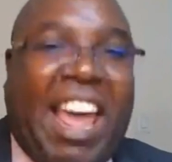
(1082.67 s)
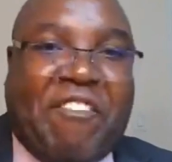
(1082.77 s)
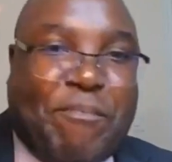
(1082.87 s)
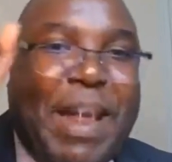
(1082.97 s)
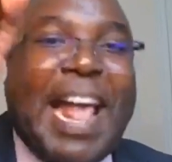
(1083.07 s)

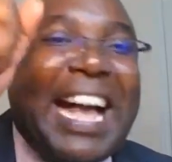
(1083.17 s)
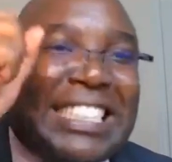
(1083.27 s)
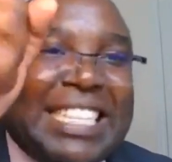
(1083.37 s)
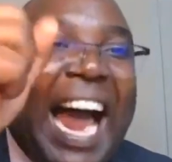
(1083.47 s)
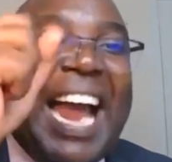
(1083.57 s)
give me
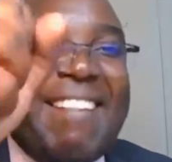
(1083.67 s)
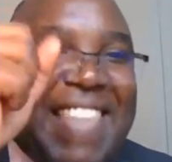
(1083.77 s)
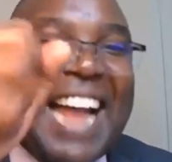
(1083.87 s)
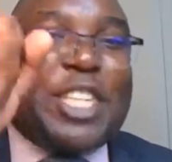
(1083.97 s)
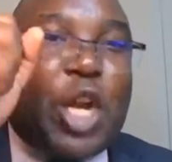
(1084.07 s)
a sign
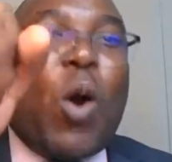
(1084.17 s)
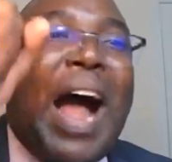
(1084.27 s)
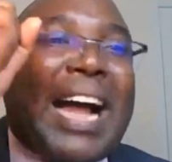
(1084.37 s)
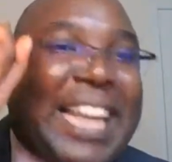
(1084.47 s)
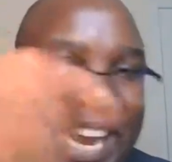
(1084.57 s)
that you
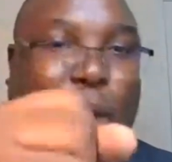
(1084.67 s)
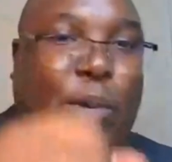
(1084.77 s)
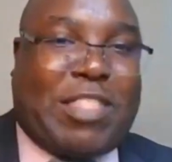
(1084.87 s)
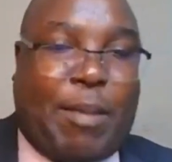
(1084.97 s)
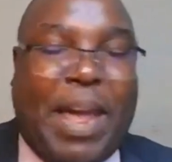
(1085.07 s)
agree
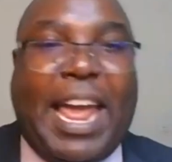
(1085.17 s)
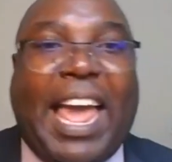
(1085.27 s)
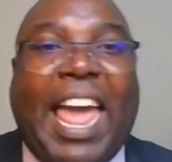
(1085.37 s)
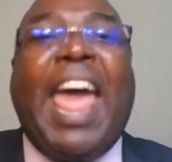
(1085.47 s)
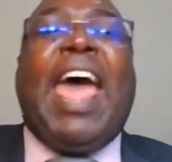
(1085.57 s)
with
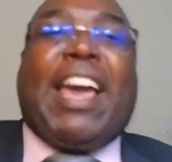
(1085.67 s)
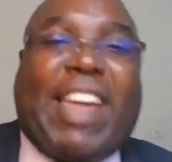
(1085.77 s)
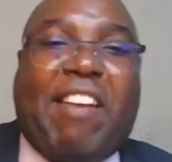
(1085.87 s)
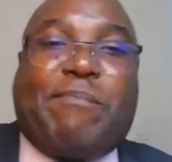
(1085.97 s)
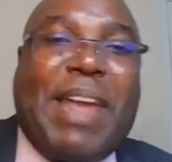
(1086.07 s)
me.
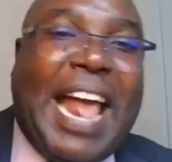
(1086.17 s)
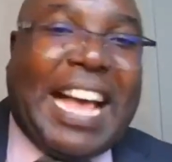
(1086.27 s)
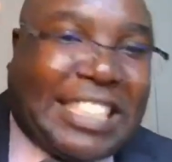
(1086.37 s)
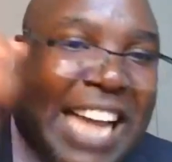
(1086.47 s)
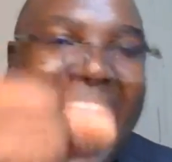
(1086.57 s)
Give me
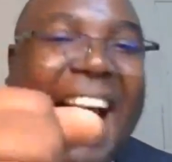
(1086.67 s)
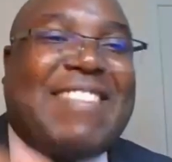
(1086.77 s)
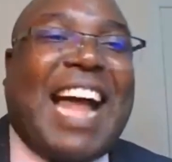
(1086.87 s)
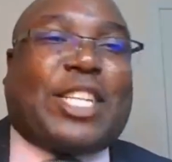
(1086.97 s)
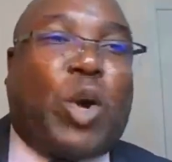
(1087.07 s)
a sign
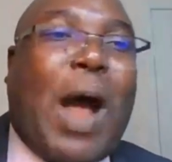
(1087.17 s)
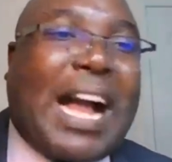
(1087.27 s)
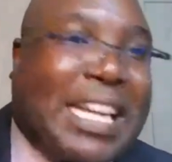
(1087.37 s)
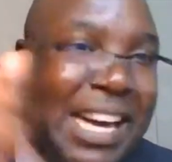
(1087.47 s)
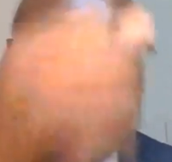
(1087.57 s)
that you
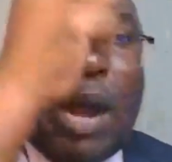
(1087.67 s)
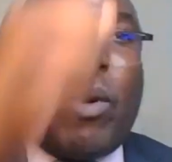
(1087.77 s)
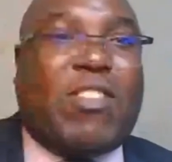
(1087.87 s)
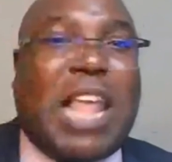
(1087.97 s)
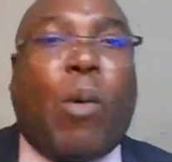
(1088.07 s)

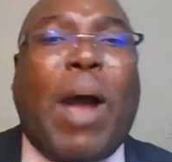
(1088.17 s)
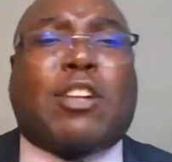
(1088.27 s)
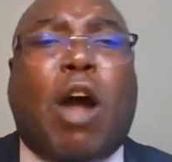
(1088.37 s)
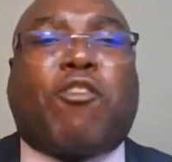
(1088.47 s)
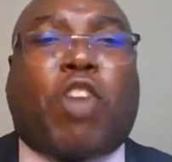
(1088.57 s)
agree with the
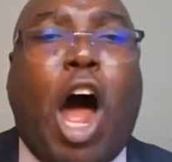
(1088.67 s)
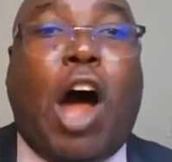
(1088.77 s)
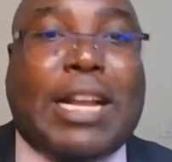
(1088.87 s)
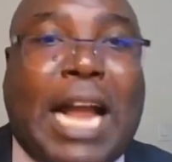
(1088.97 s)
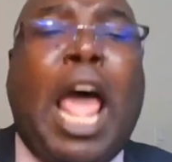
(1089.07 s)
word of
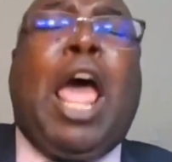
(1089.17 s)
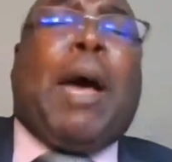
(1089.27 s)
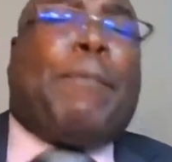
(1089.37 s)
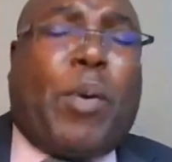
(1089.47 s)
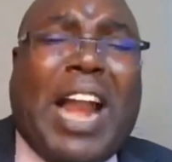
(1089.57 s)
God.
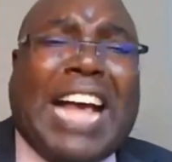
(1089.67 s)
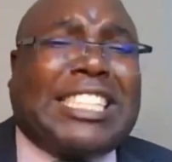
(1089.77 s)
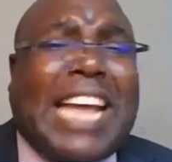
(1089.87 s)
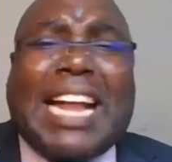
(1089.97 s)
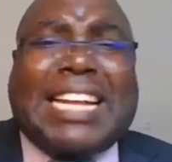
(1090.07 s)

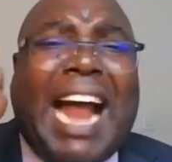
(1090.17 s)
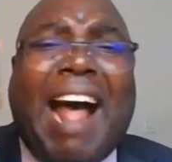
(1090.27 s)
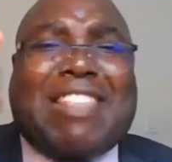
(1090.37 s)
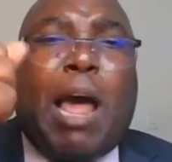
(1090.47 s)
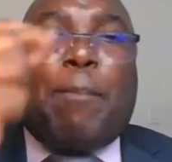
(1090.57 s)
Blessed
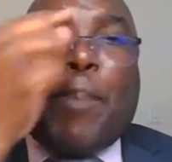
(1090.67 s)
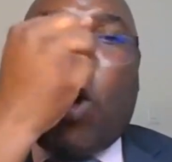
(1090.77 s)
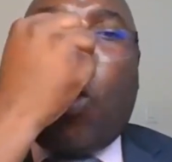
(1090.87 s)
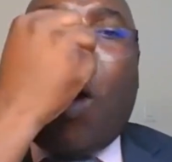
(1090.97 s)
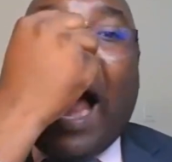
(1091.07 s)
are the
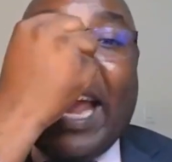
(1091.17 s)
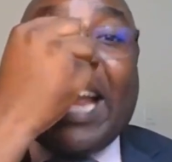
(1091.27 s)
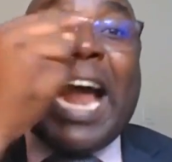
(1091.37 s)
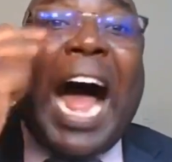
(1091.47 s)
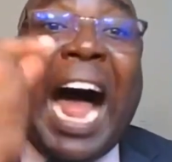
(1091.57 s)
pure
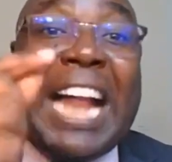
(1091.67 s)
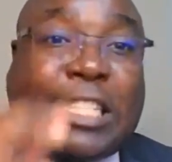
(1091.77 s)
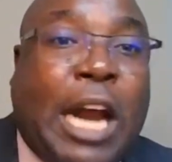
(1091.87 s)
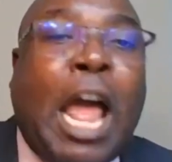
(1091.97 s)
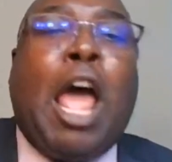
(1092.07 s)
in
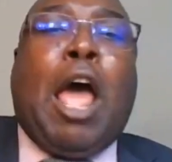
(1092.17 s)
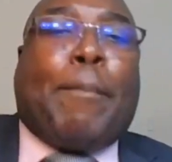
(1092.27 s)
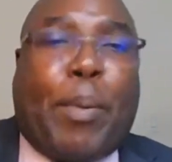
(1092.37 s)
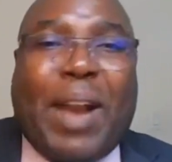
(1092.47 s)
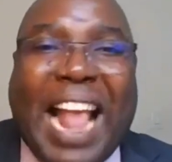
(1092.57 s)
heart,
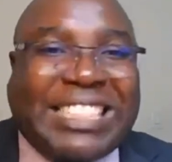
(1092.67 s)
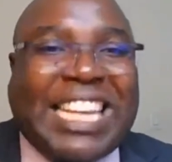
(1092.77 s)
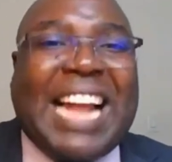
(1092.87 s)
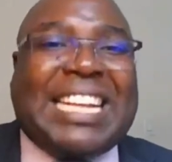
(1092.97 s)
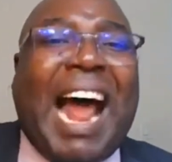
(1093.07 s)

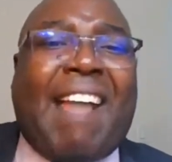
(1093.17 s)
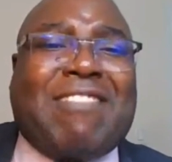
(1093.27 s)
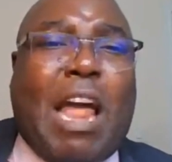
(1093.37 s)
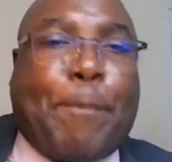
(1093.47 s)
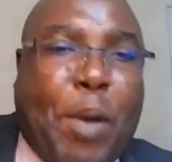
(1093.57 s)
Blessed are
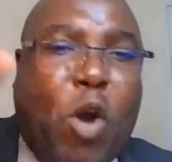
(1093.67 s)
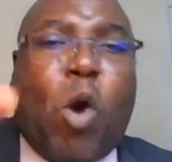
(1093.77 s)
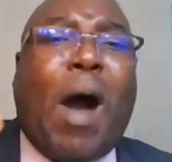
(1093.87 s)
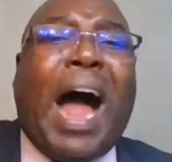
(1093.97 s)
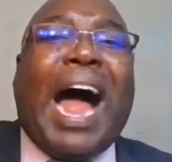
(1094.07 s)
the
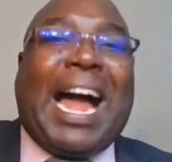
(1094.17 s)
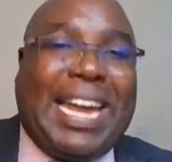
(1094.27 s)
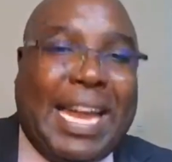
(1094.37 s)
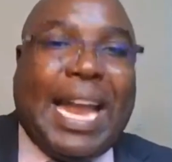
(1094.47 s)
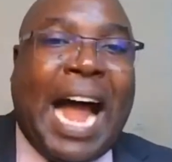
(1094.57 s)
pure
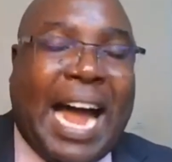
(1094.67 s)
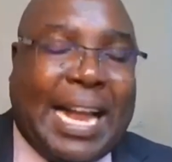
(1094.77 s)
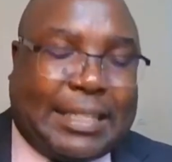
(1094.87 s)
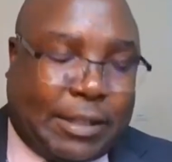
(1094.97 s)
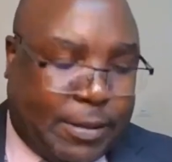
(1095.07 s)
in heart.